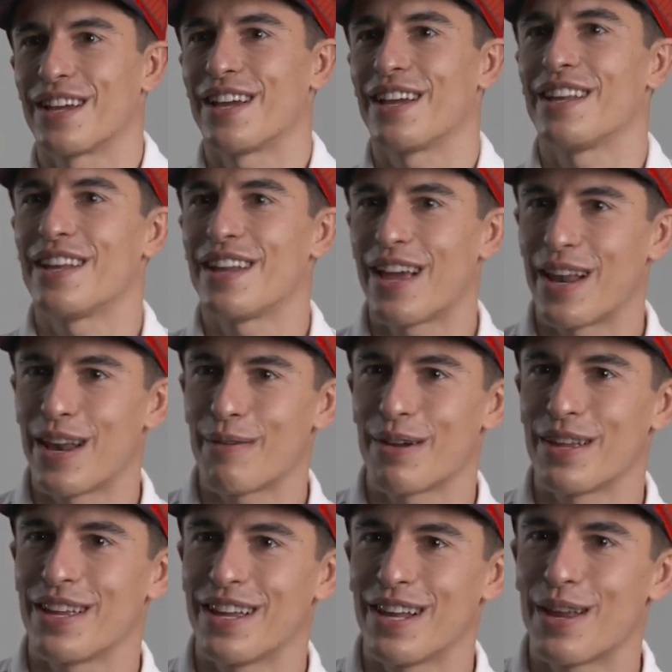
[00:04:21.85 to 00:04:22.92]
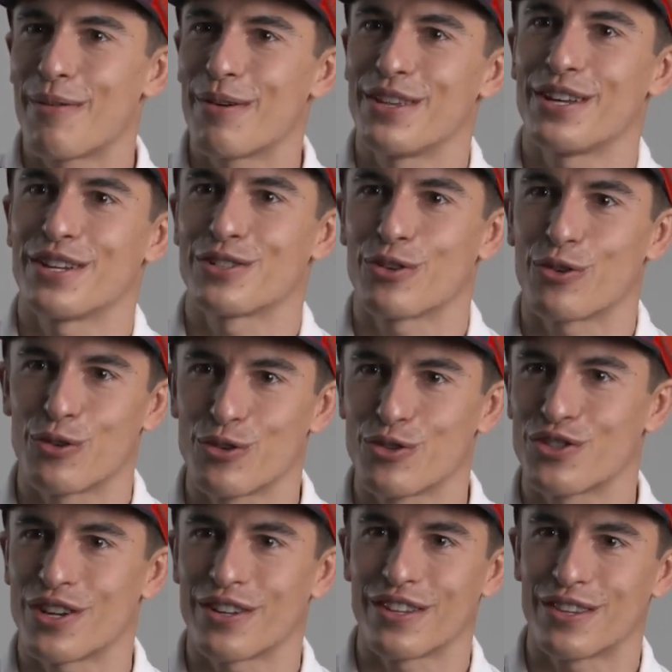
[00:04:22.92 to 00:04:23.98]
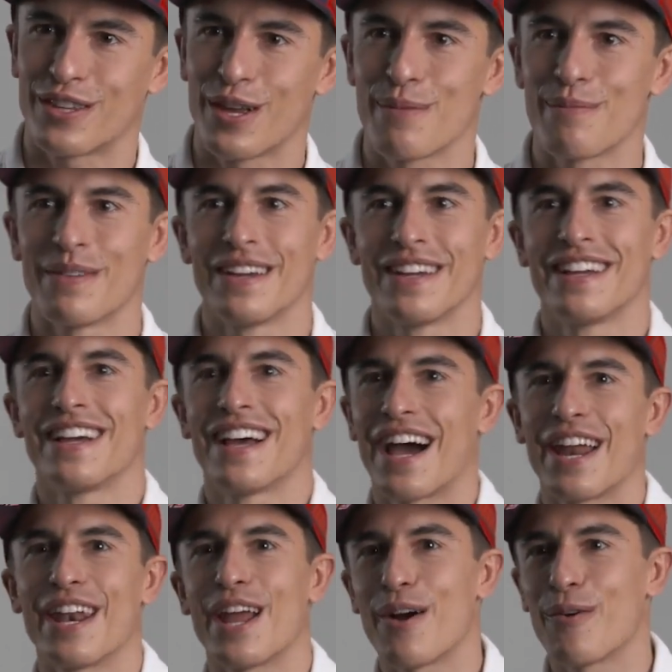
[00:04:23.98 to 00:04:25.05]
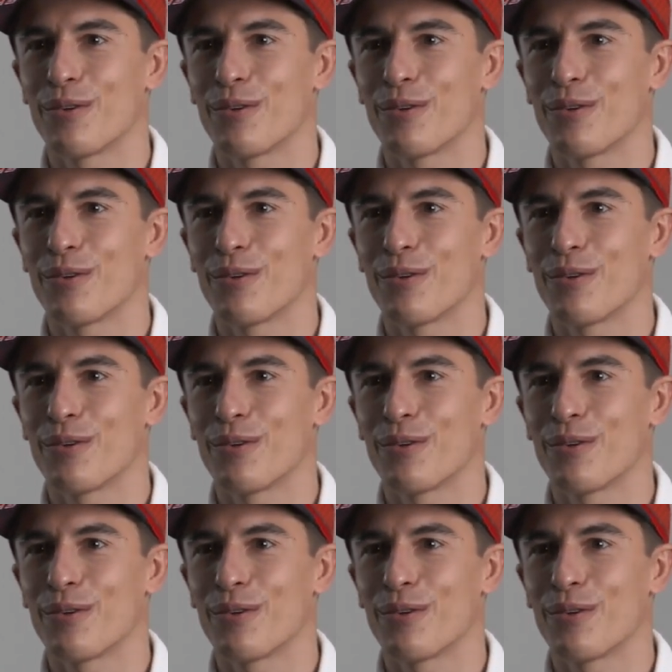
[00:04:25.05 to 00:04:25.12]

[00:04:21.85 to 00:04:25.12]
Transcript: in 11, 11 years old you share the team, and now